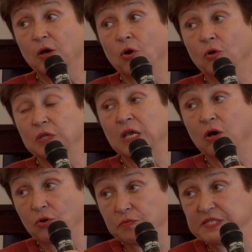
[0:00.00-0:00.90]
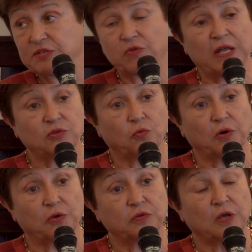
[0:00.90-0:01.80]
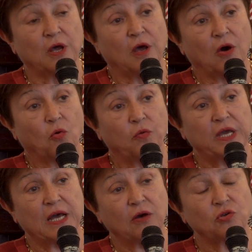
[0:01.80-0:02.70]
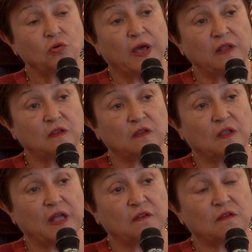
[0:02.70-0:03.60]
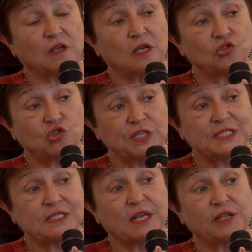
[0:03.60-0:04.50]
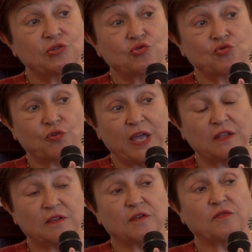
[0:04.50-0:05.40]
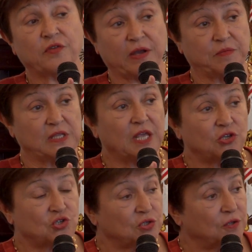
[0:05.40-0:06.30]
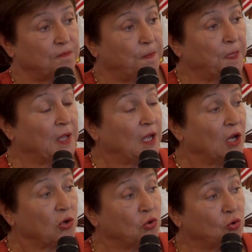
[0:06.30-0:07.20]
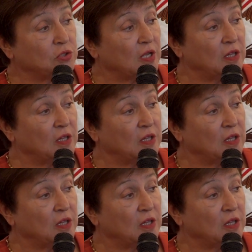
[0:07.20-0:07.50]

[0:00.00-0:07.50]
on economies around the world. We calculated that just trade fragmentation could